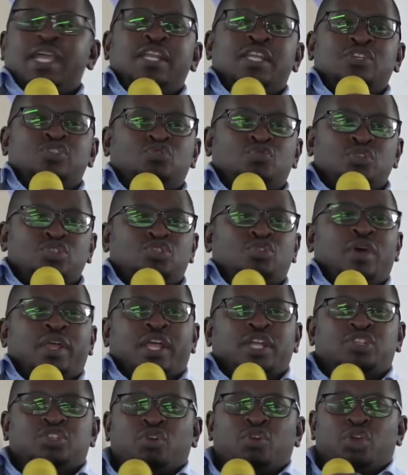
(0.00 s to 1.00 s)
is to ensure
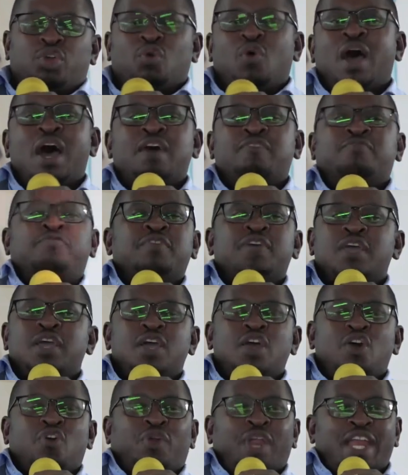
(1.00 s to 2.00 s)
that, you know, you have
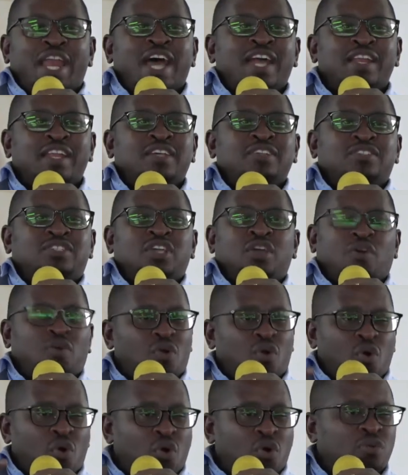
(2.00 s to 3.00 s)
redundancy
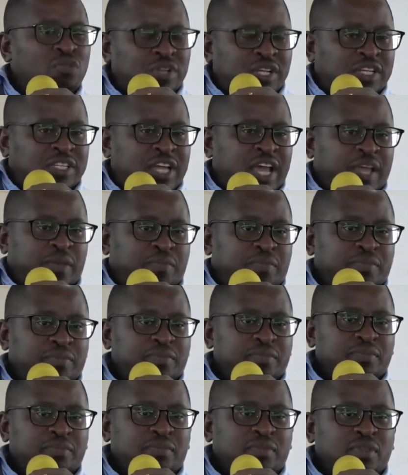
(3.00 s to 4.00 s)
all the time.
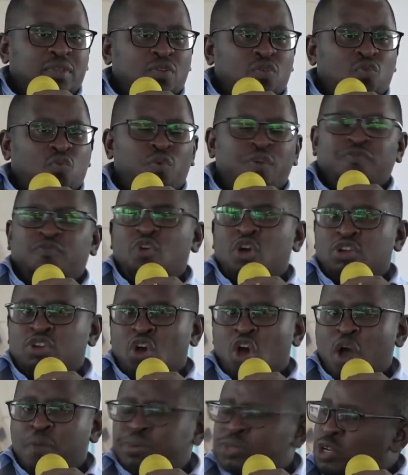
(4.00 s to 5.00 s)
We've got
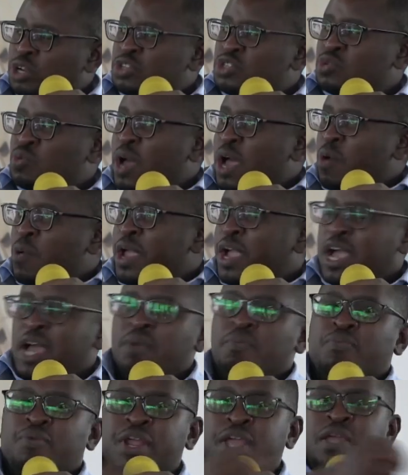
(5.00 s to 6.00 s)
options where we can
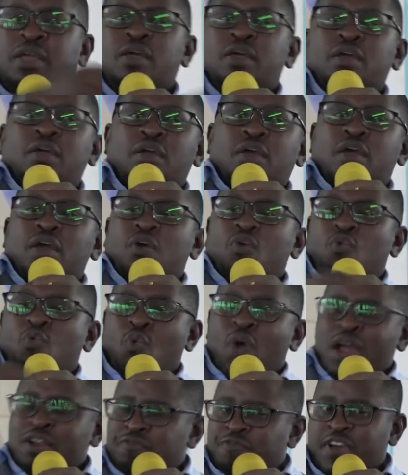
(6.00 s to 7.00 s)
bring
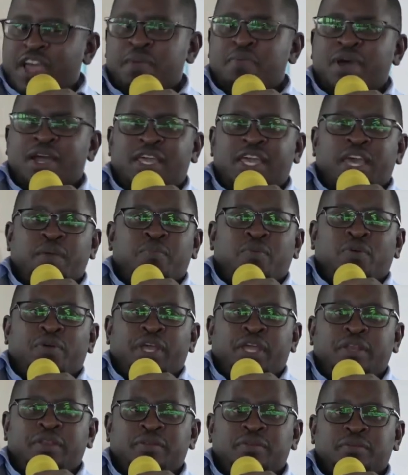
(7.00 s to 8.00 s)
one fiber cable
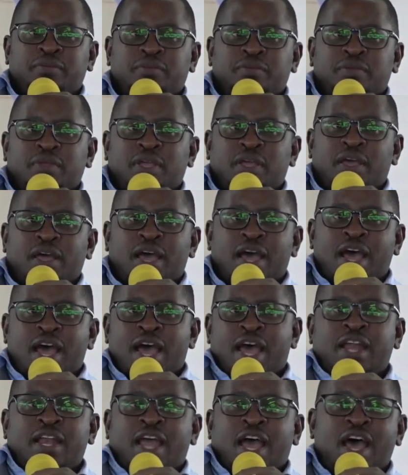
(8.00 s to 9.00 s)
in
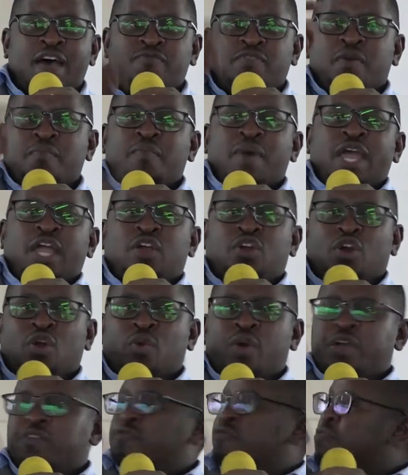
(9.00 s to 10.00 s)
and have a
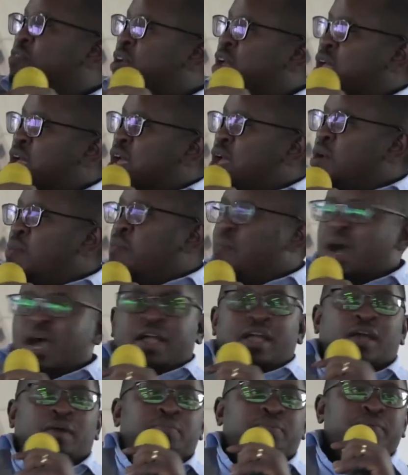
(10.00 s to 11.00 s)
microwave
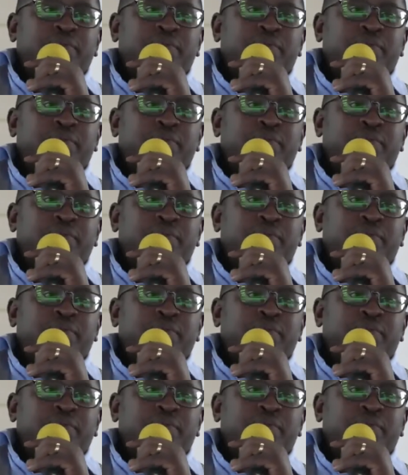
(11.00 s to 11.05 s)
backup